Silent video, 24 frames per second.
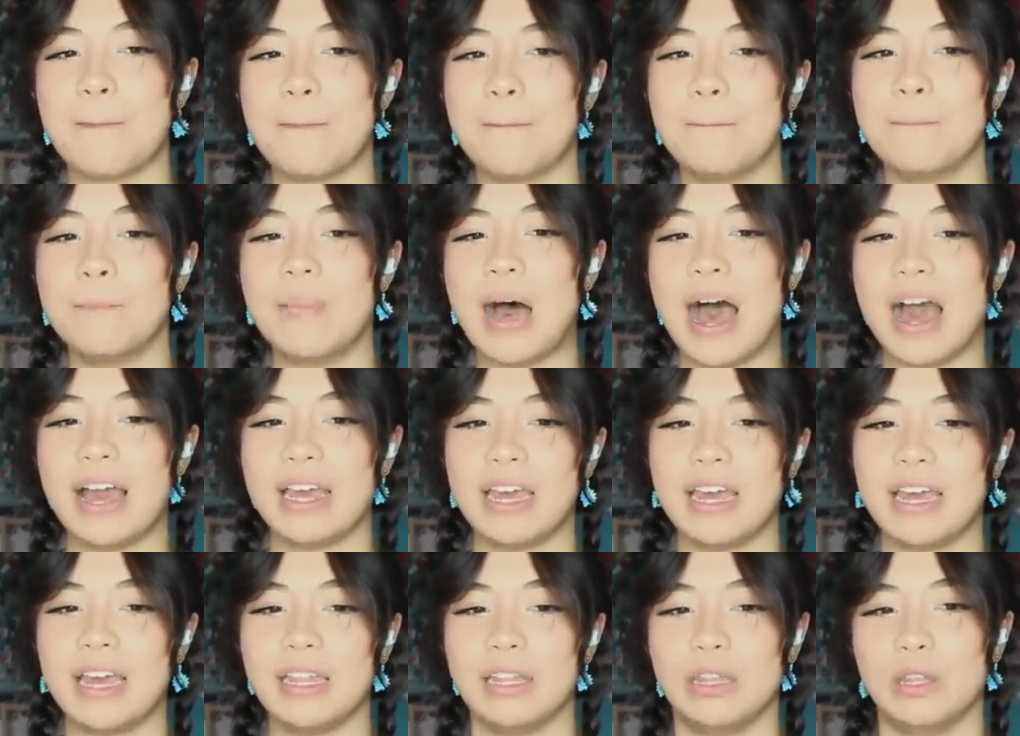
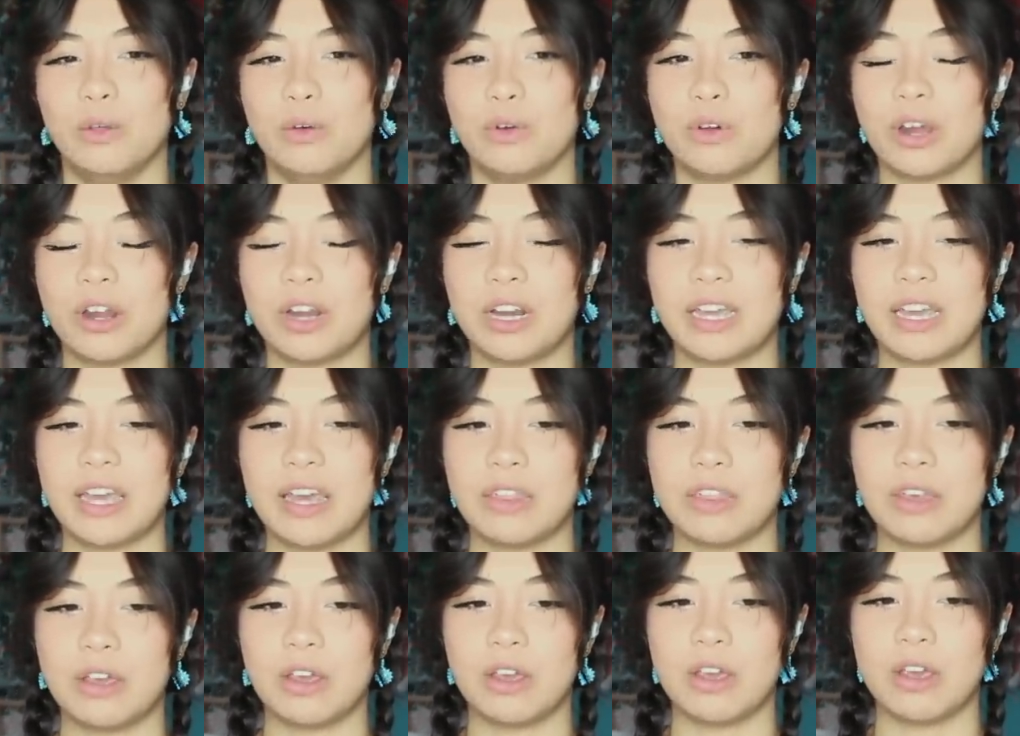Maya and Luke are
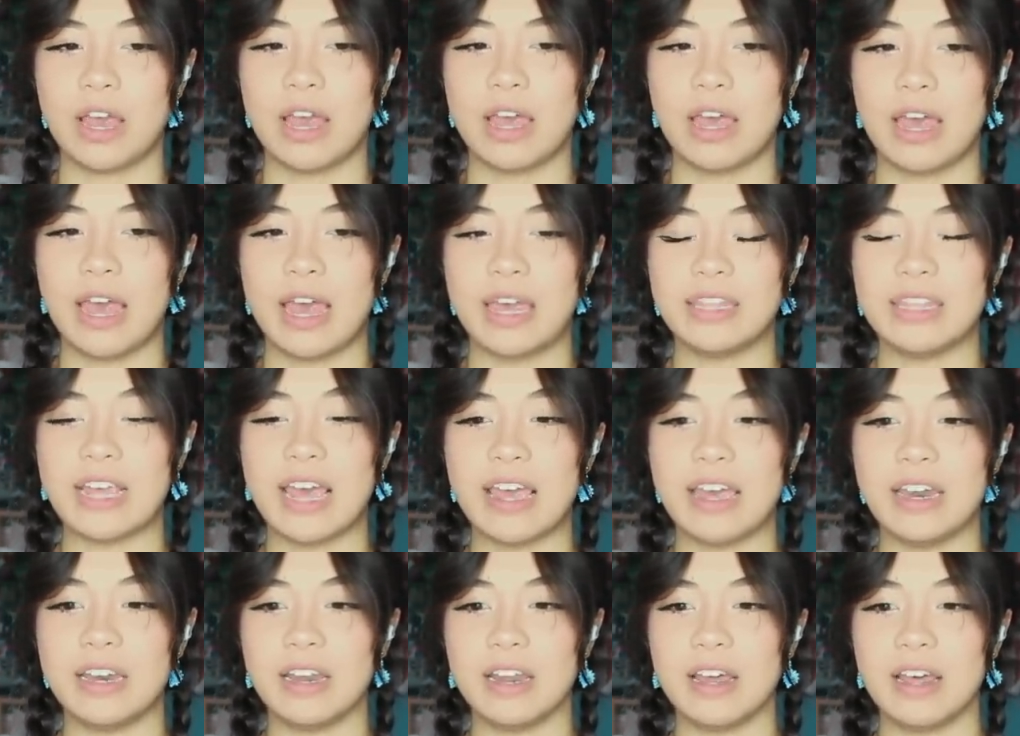together and
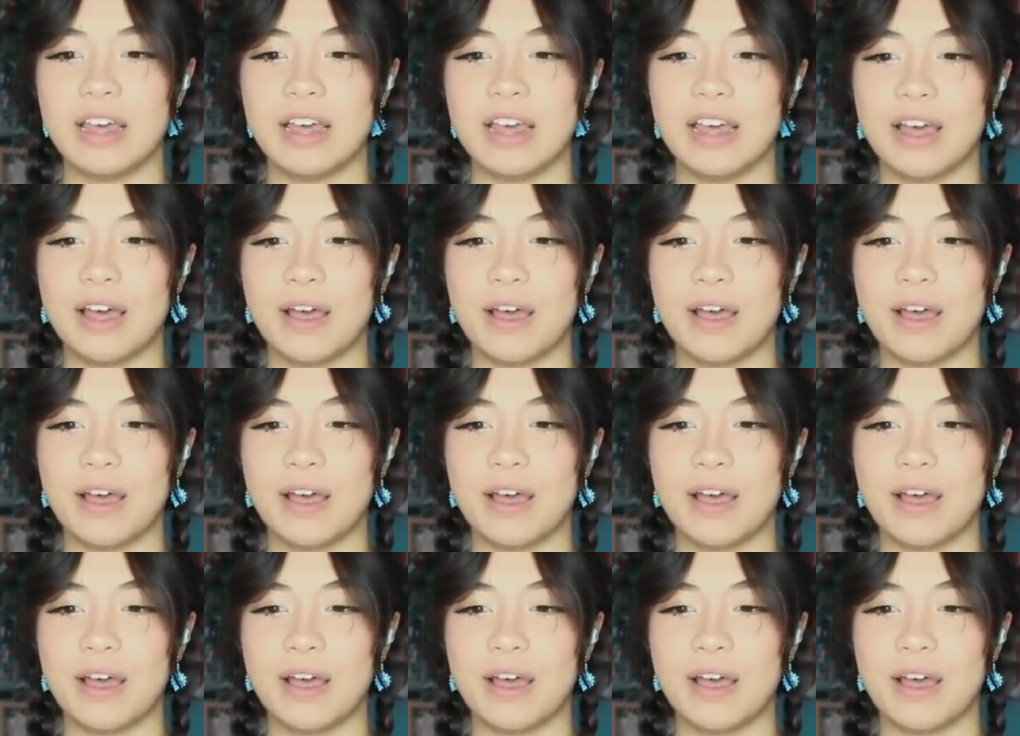then